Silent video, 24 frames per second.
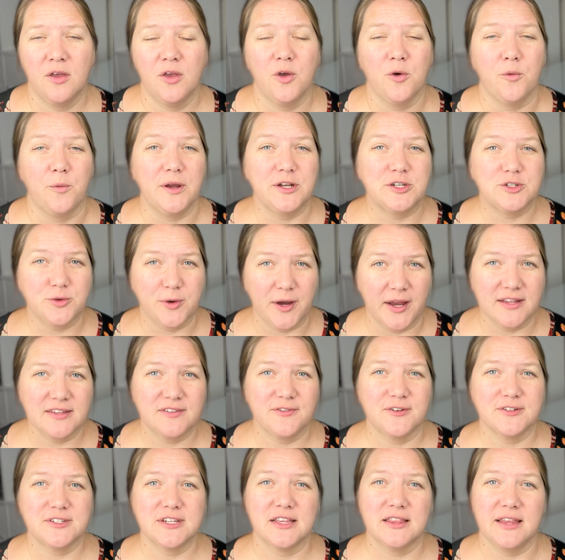We
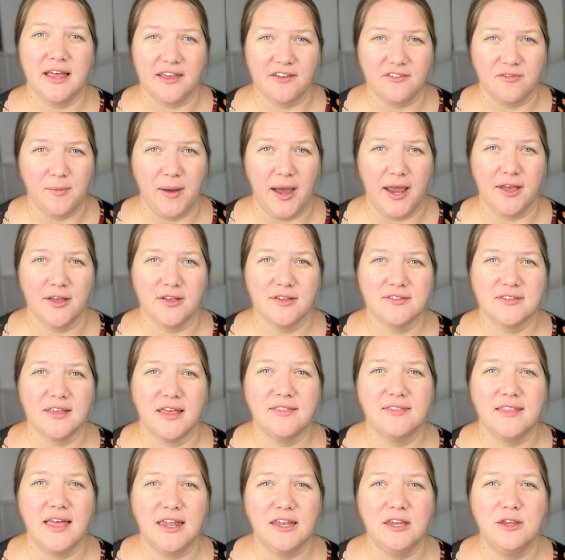transferred to LifeMiles
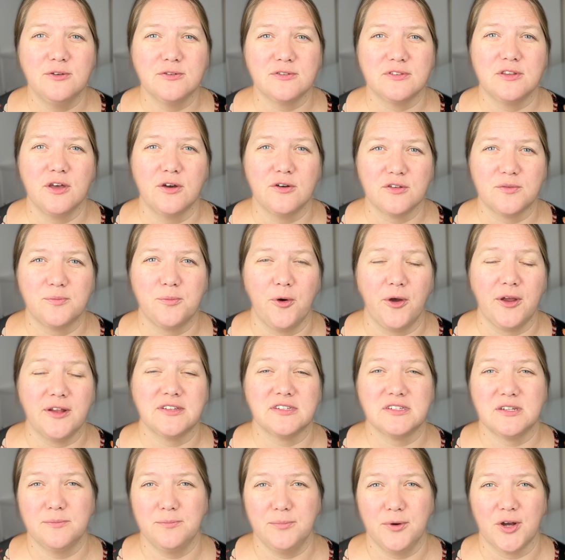and then used those
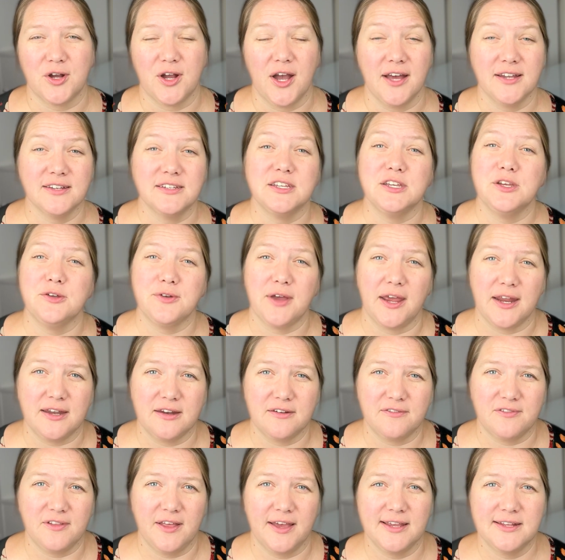points to book onto
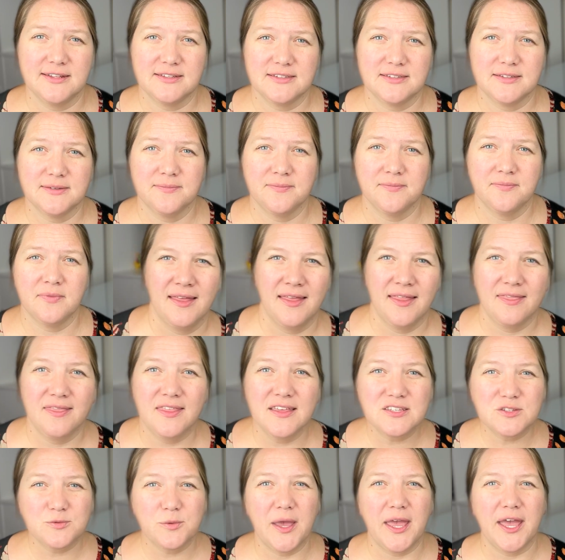United flights.
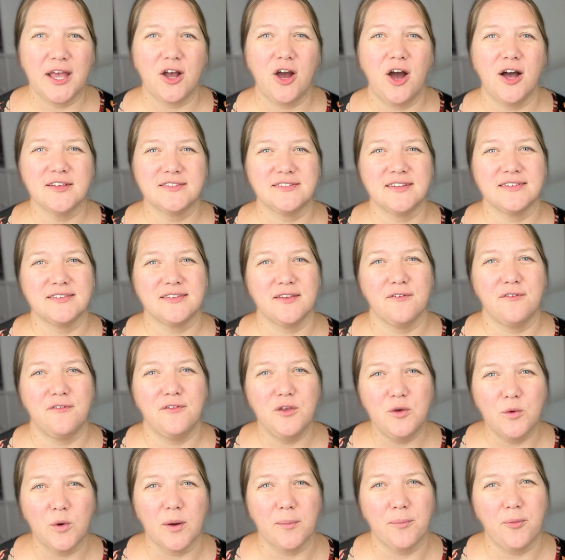This way it cost us
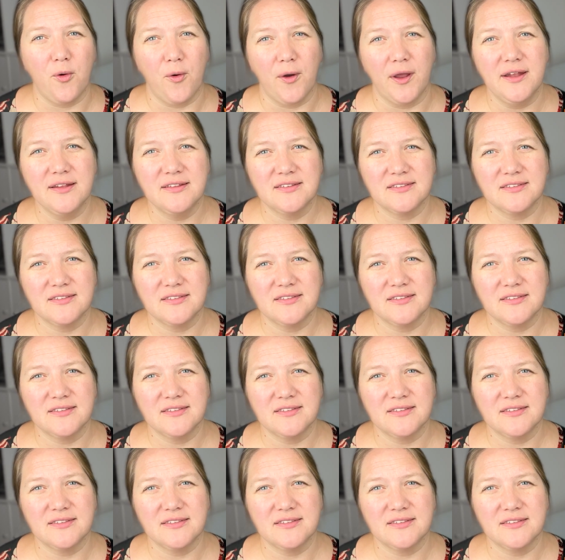fewer points